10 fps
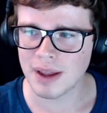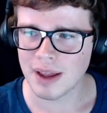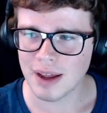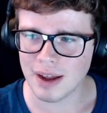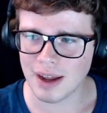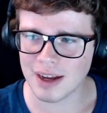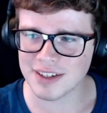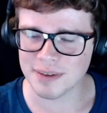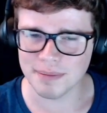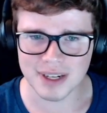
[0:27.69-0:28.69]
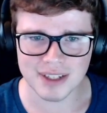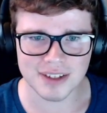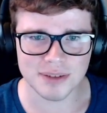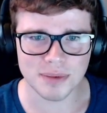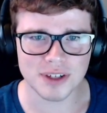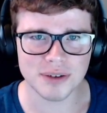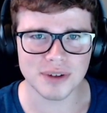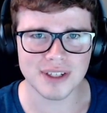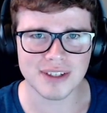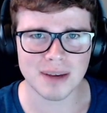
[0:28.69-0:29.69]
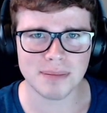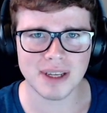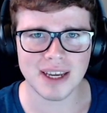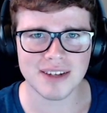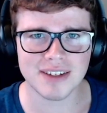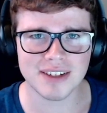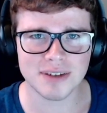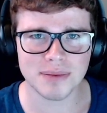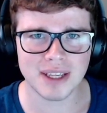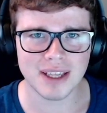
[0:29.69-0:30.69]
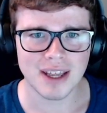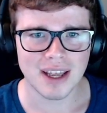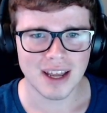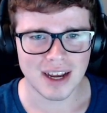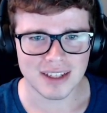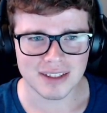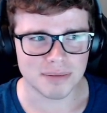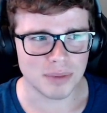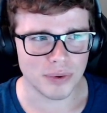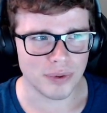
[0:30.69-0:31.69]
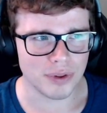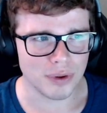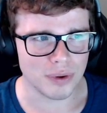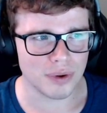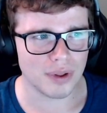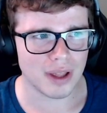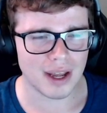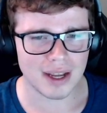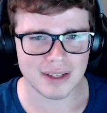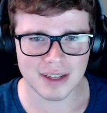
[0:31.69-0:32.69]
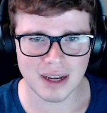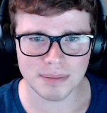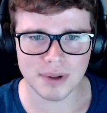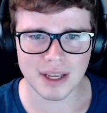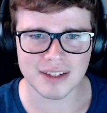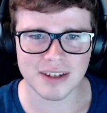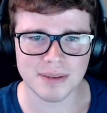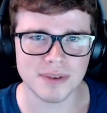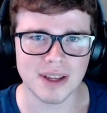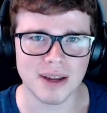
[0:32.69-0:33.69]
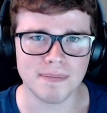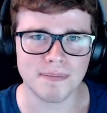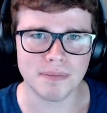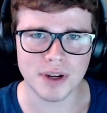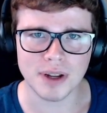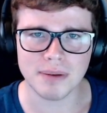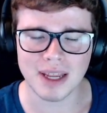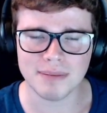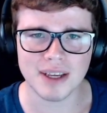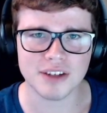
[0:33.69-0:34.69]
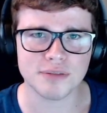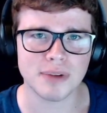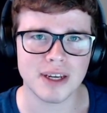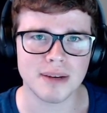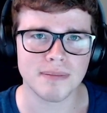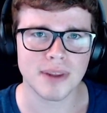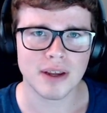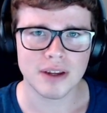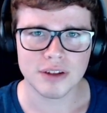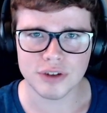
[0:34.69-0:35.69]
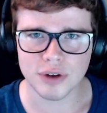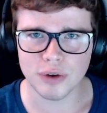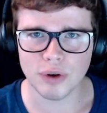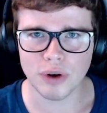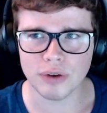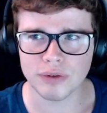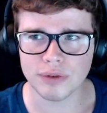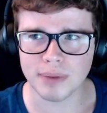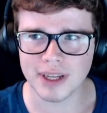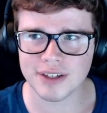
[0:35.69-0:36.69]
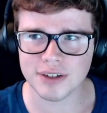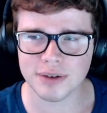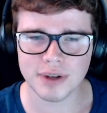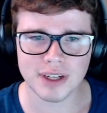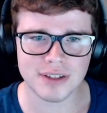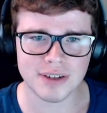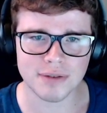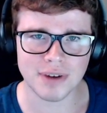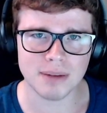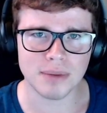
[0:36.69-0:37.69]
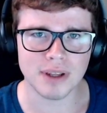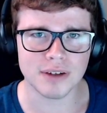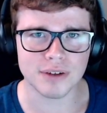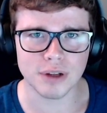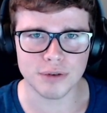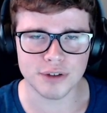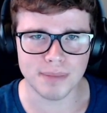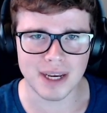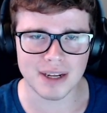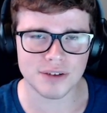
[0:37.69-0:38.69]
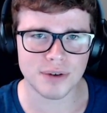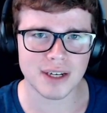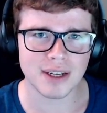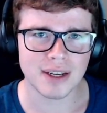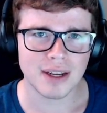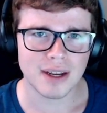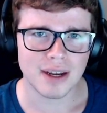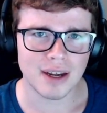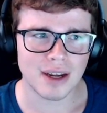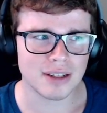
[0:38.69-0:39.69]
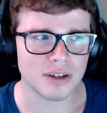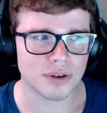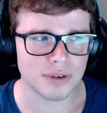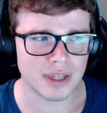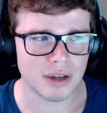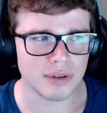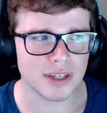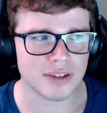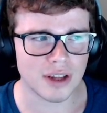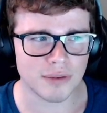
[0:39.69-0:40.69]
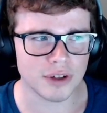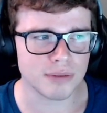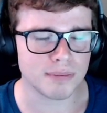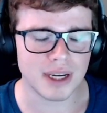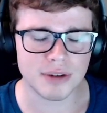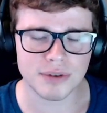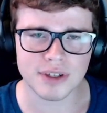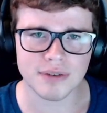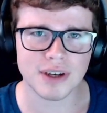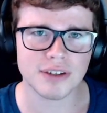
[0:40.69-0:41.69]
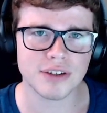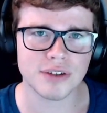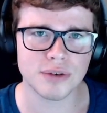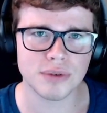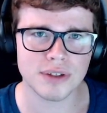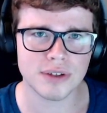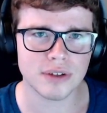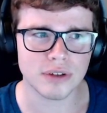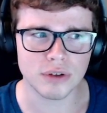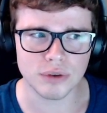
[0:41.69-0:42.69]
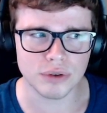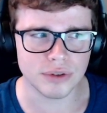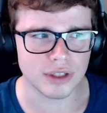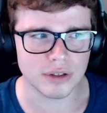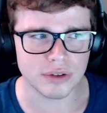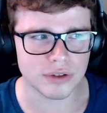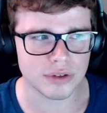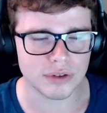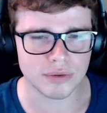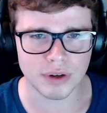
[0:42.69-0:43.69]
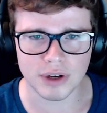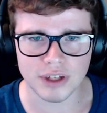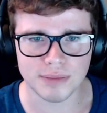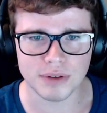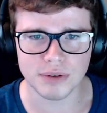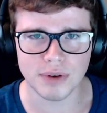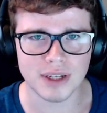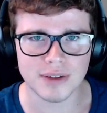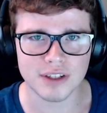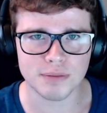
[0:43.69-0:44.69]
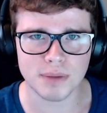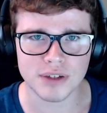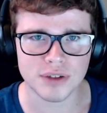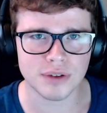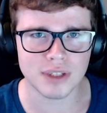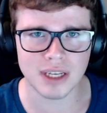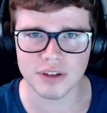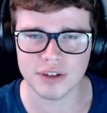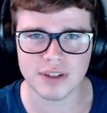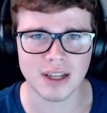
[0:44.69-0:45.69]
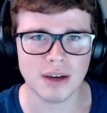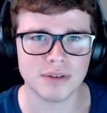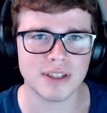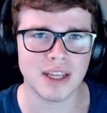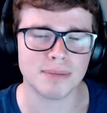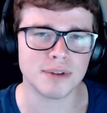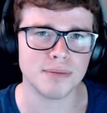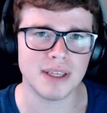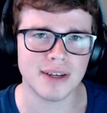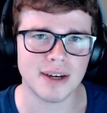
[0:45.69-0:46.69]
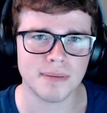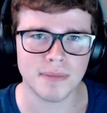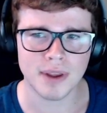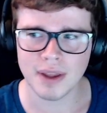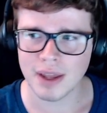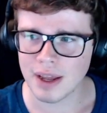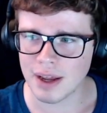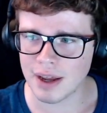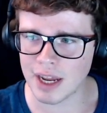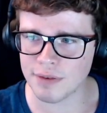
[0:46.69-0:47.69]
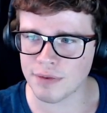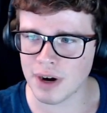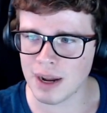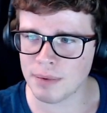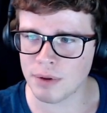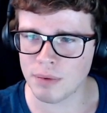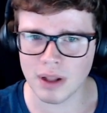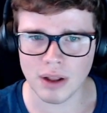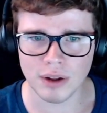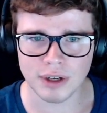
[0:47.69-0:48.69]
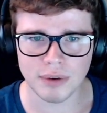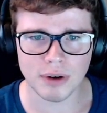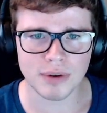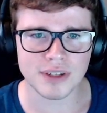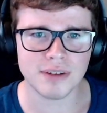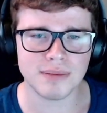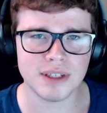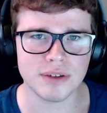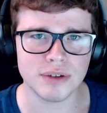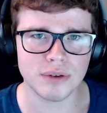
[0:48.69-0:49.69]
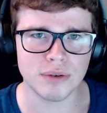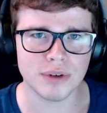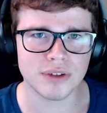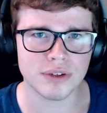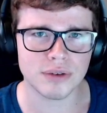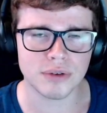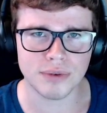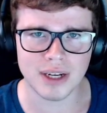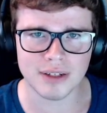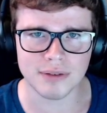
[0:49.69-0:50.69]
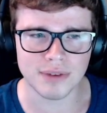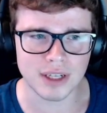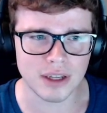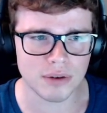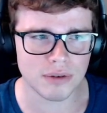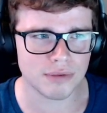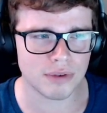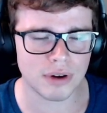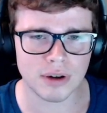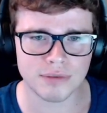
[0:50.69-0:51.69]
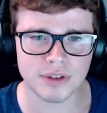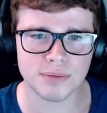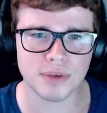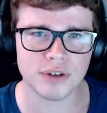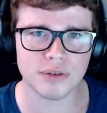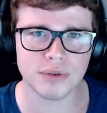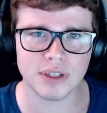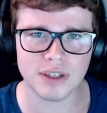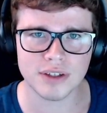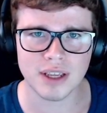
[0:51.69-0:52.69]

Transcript: I submitted the Smart Duel Disc application this week, and both Google and Apple accepted them, but let me explain. So on the Play Store it's available in a closed beta track, and currently only staff and patrons have access to it, and Google didn't request me to do anything special, they just allowed the app to be there. And for Apple, well, all they requested me to do was to create a video of the Smart Duel Disc,